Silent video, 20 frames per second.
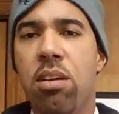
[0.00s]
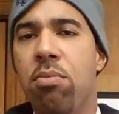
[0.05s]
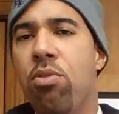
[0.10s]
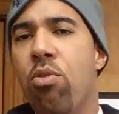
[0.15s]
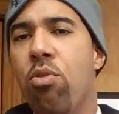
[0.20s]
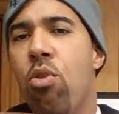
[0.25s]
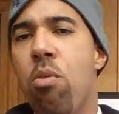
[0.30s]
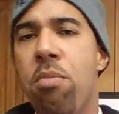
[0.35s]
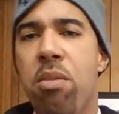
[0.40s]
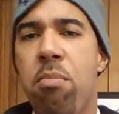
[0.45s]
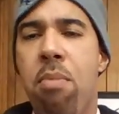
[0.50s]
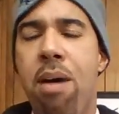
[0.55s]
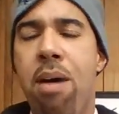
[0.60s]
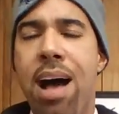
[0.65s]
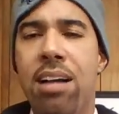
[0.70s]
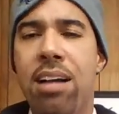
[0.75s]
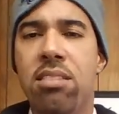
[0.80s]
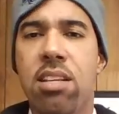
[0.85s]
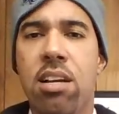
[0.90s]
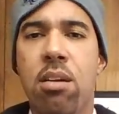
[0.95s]
throw them in the
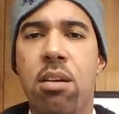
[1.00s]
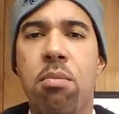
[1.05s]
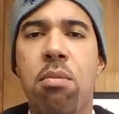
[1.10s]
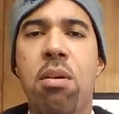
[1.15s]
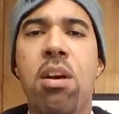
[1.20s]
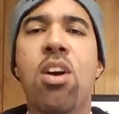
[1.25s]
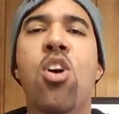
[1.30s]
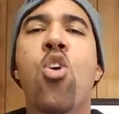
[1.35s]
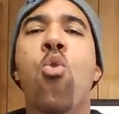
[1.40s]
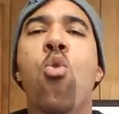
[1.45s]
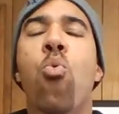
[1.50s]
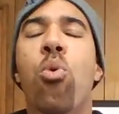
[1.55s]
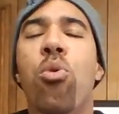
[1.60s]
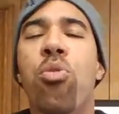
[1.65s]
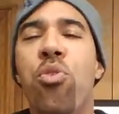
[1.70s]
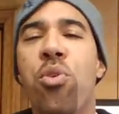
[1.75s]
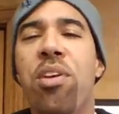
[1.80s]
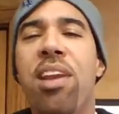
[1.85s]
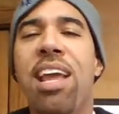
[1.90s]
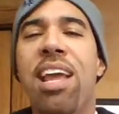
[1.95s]
box there with
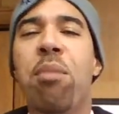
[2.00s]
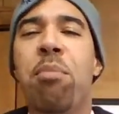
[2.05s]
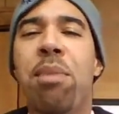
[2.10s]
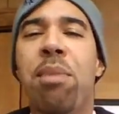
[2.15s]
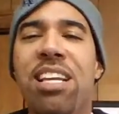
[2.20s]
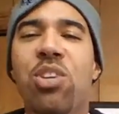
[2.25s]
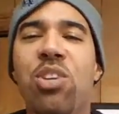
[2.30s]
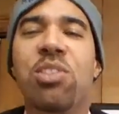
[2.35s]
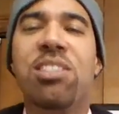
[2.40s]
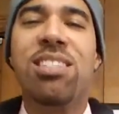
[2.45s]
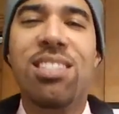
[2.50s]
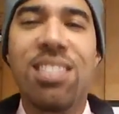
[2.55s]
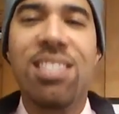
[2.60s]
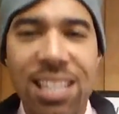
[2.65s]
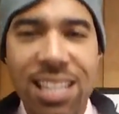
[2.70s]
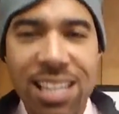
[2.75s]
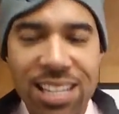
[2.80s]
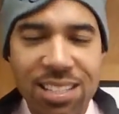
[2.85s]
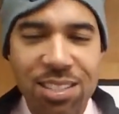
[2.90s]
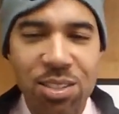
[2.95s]
your name and your
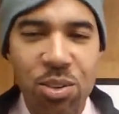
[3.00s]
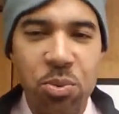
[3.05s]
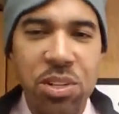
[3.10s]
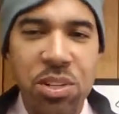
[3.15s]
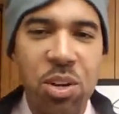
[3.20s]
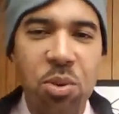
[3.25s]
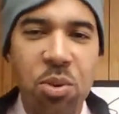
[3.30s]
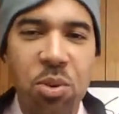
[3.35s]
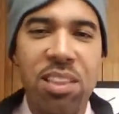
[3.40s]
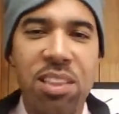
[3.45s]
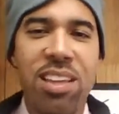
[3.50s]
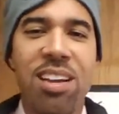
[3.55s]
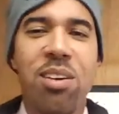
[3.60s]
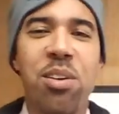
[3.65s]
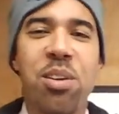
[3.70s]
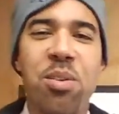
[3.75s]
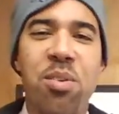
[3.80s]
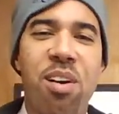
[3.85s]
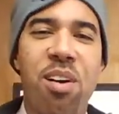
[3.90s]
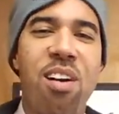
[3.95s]
city so we know where the hell
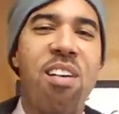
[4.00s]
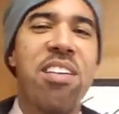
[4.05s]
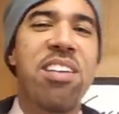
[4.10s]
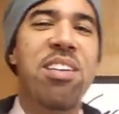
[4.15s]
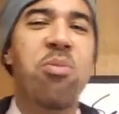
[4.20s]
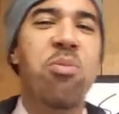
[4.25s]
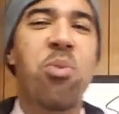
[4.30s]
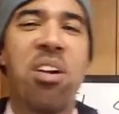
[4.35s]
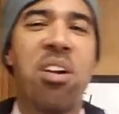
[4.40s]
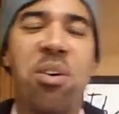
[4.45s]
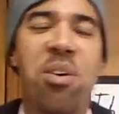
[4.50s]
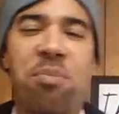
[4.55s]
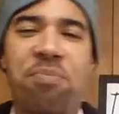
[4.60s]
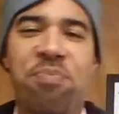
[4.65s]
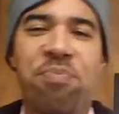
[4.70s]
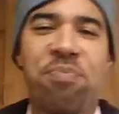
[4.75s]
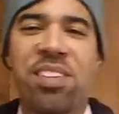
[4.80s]
you are in the world.